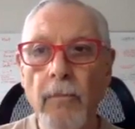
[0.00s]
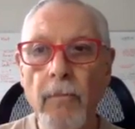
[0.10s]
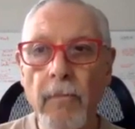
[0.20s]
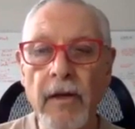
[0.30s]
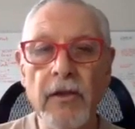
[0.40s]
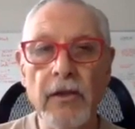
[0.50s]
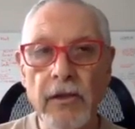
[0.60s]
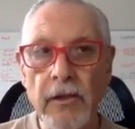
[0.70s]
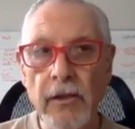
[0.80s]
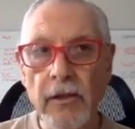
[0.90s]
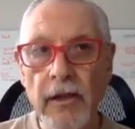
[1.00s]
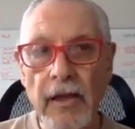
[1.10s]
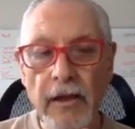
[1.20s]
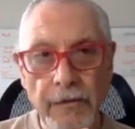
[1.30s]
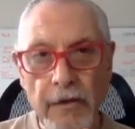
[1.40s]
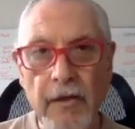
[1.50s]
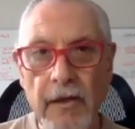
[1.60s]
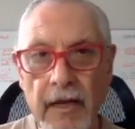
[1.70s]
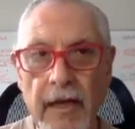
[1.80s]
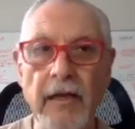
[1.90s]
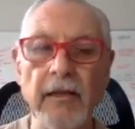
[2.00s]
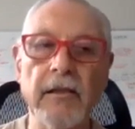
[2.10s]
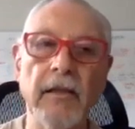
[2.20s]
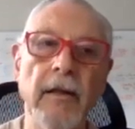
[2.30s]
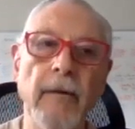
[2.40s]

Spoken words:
much effort it takes